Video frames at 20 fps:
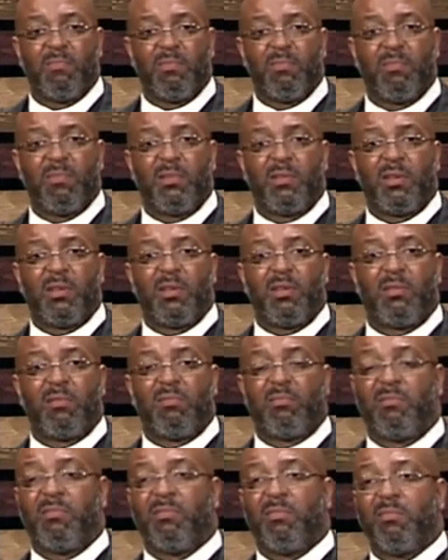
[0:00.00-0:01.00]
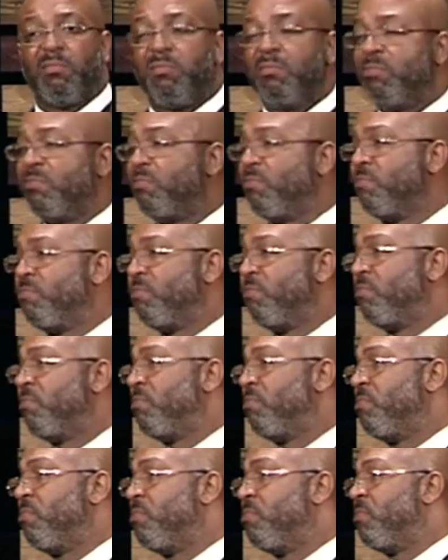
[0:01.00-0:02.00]

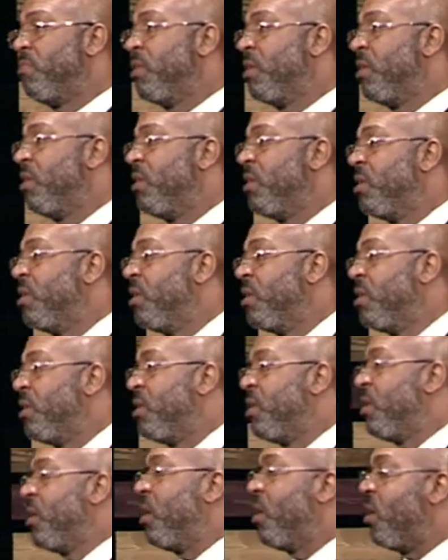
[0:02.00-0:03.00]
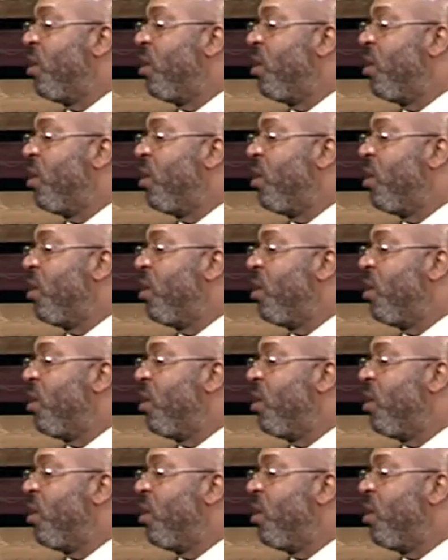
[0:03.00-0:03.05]
[no speech]